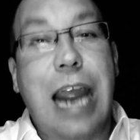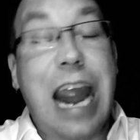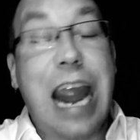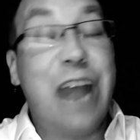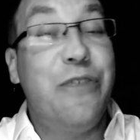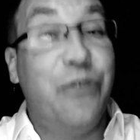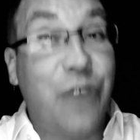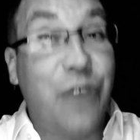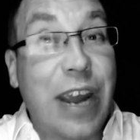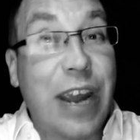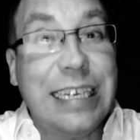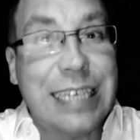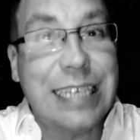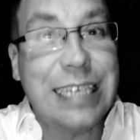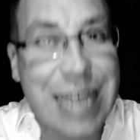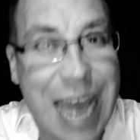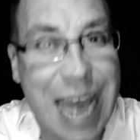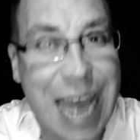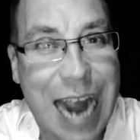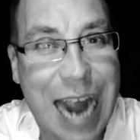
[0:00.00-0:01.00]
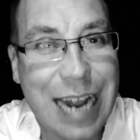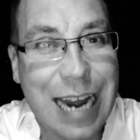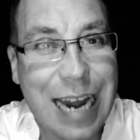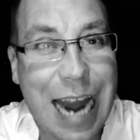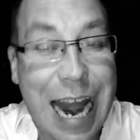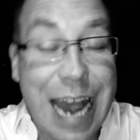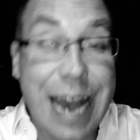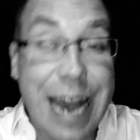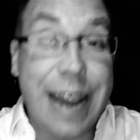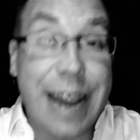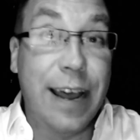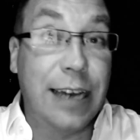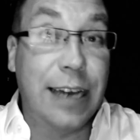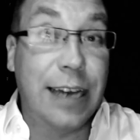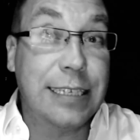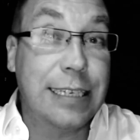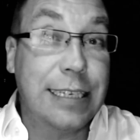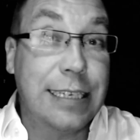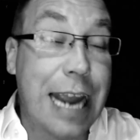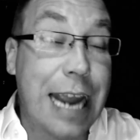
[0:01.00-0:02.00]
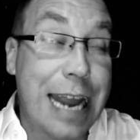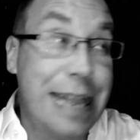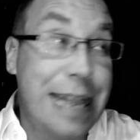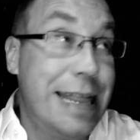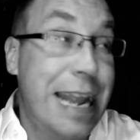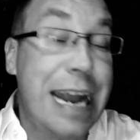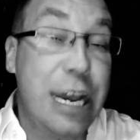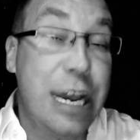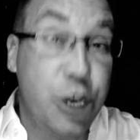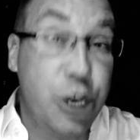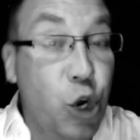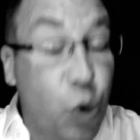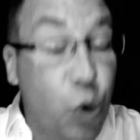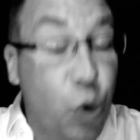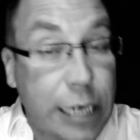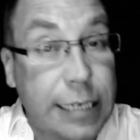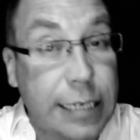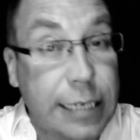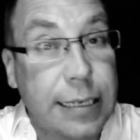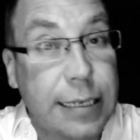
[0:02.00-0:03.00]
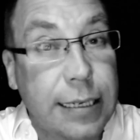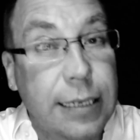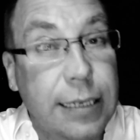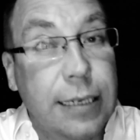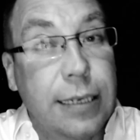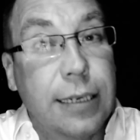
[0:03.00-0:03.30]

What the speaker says: And face that and then do it.